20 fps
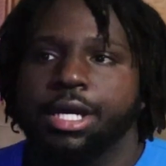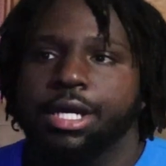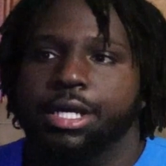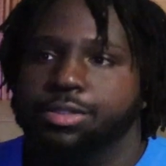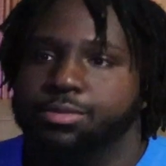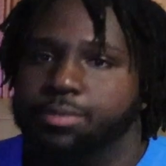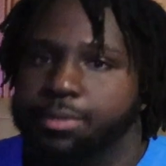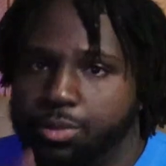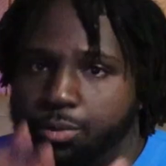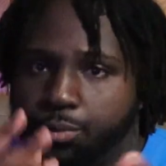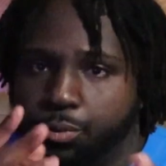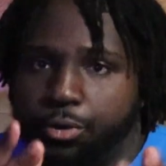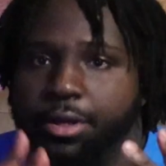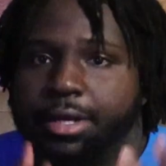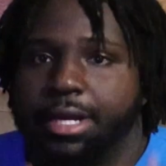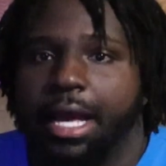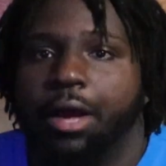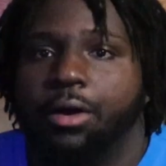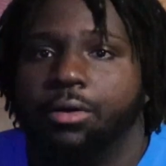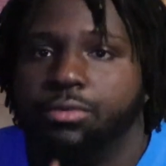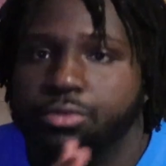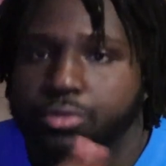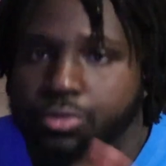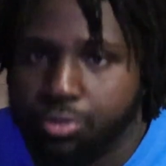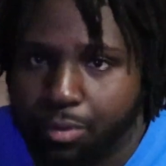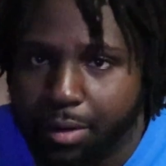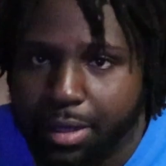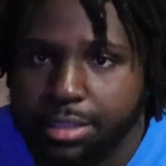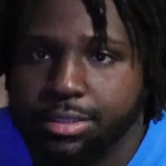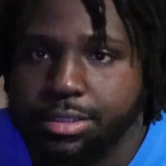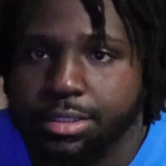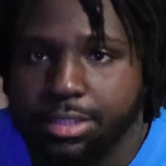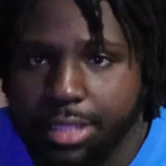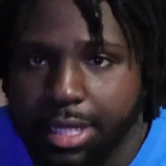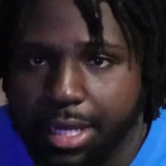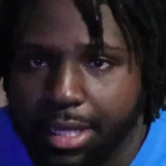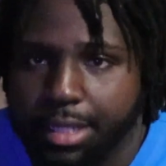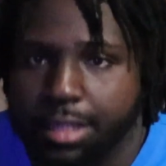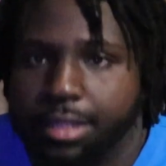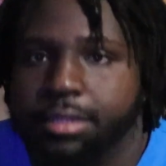is where you work out twice a
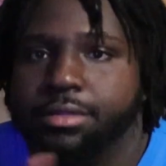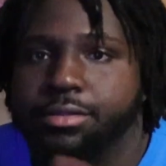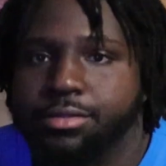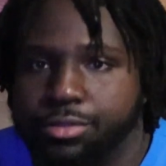day.